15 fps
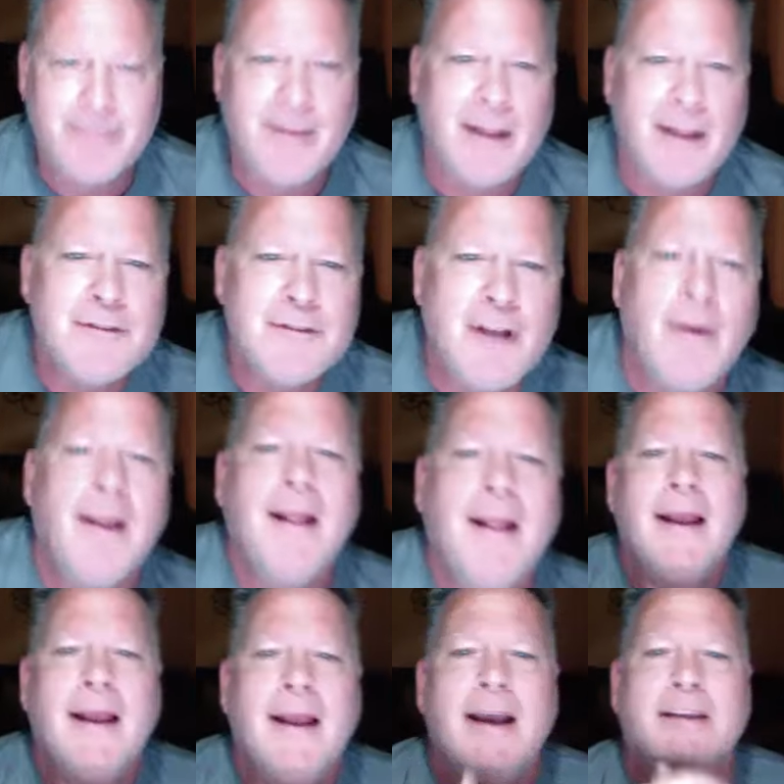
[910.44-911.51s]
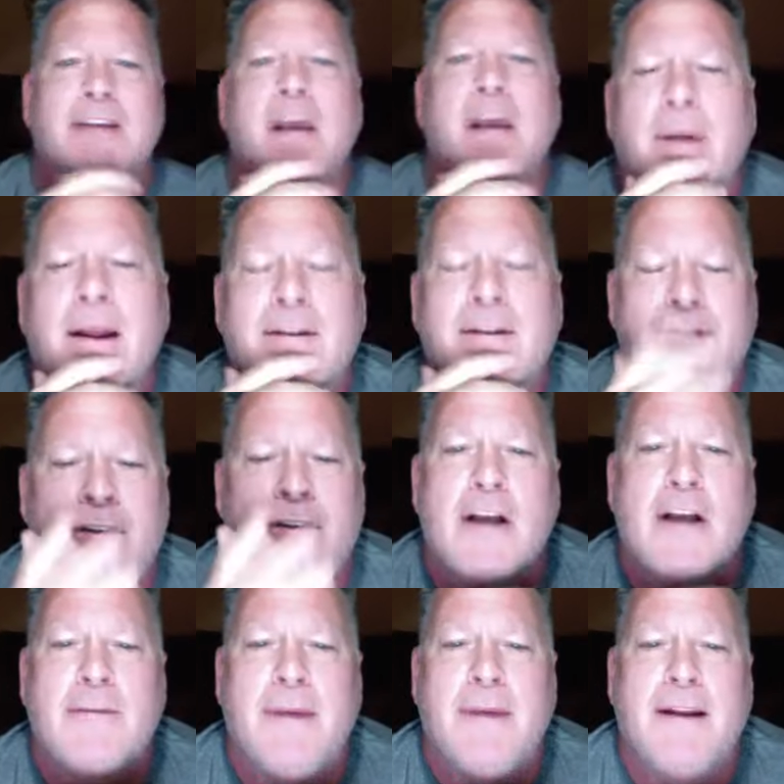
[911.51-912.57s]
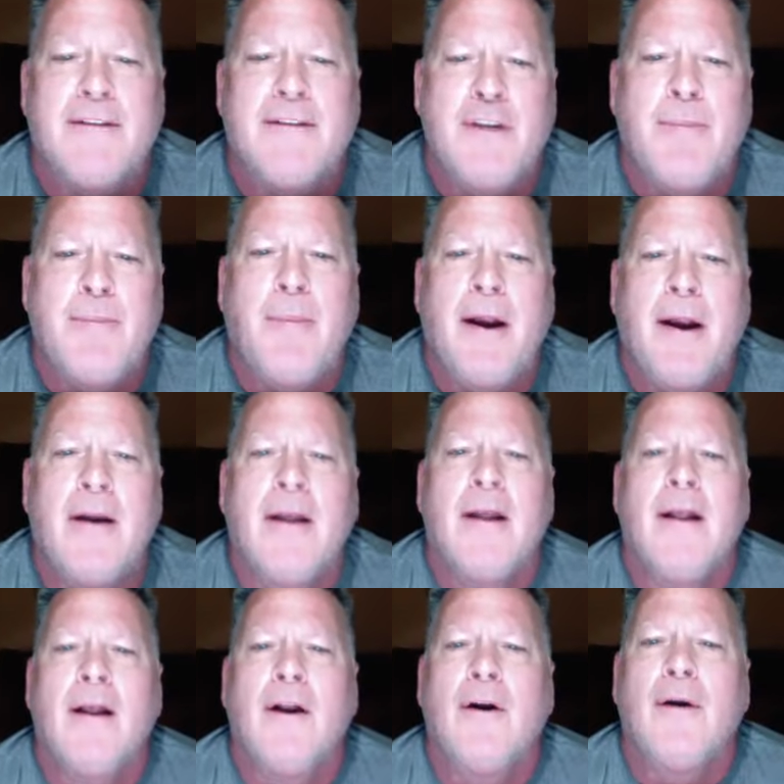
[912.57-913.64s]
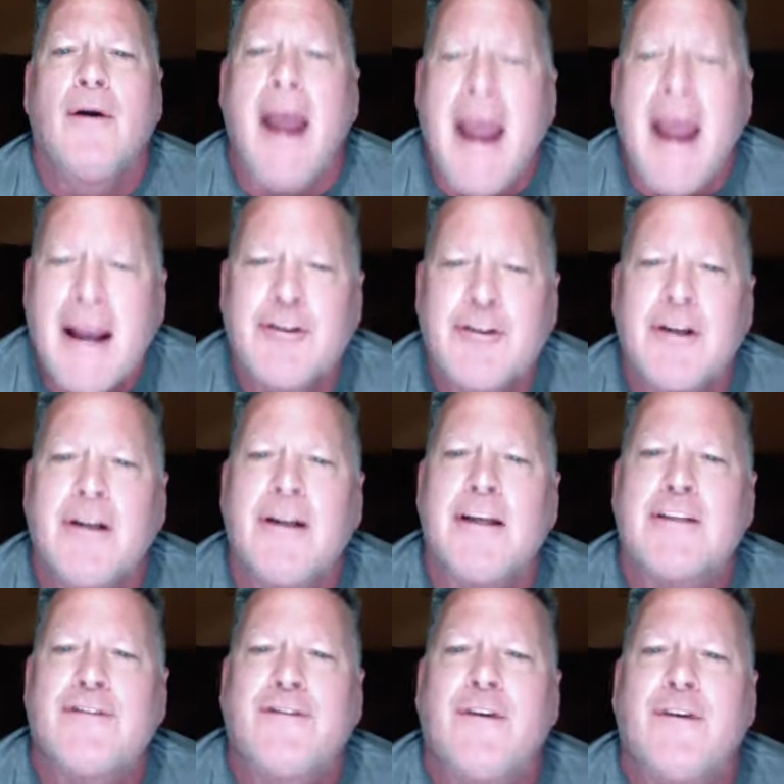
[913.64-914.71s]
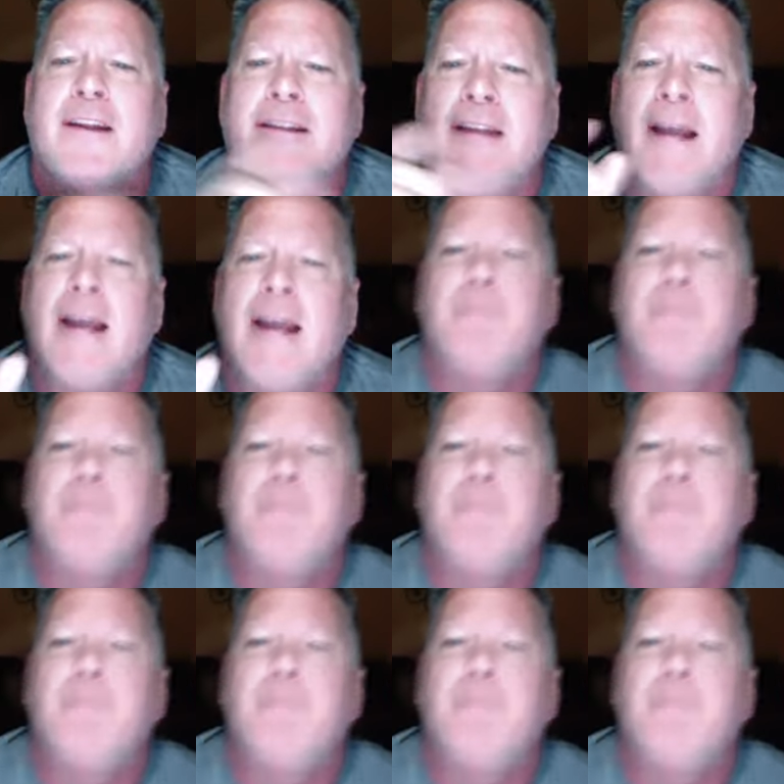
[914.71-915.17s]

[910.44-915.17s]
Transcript: So as I, and she talks about it, she prepared her action list for the day